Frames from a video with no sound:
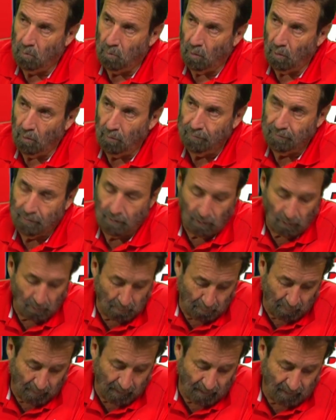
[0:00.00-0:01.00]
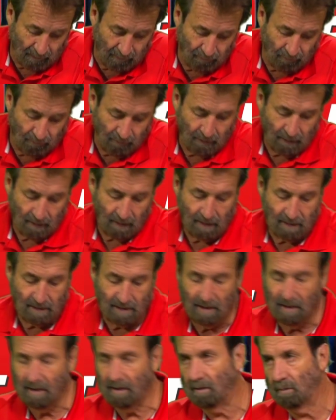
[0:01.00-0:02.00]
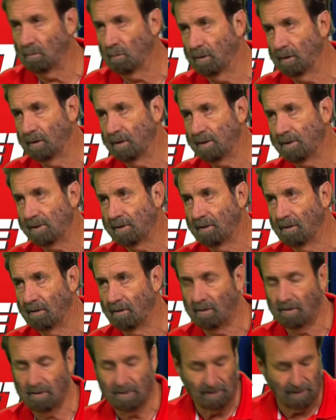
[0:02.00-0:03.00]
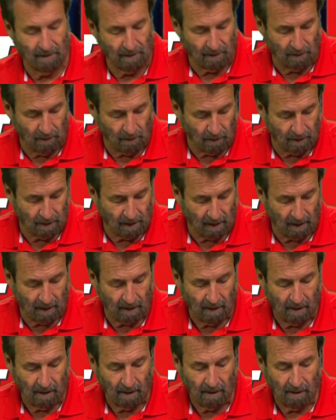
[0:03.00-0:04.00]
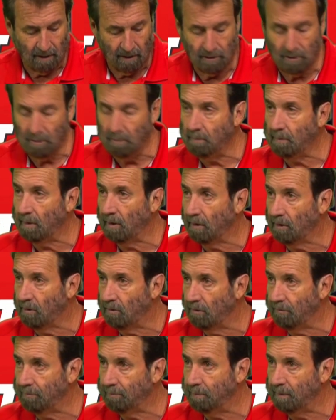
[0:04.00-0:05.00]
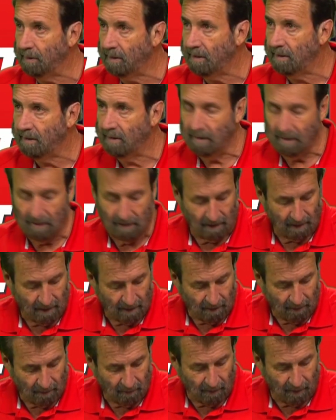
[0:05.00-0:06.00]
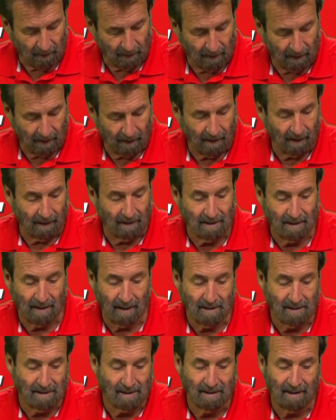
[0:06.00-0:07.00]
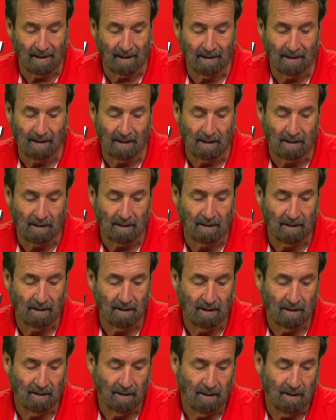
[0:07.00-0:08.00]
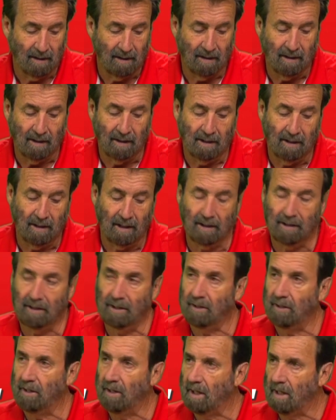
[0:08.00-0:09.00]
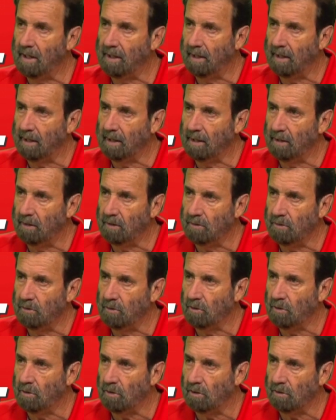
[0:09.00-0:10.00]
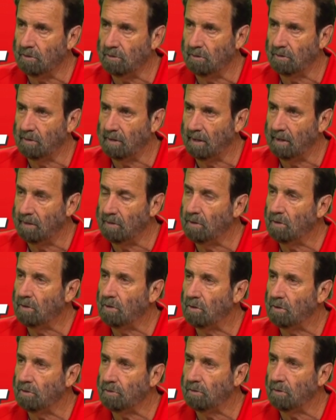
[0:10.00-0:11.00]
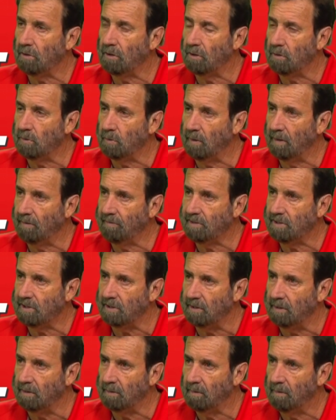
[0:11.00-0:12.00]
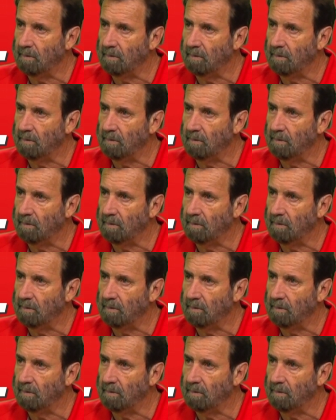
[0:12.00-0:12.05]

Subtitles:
Wolves, good pick. Tennille Werners, Lawrence's daughter. Jimbo Guffman, well done, and Tace Statler. Now there are 9 hanging on Newcastle today. Newcastle go to Everton.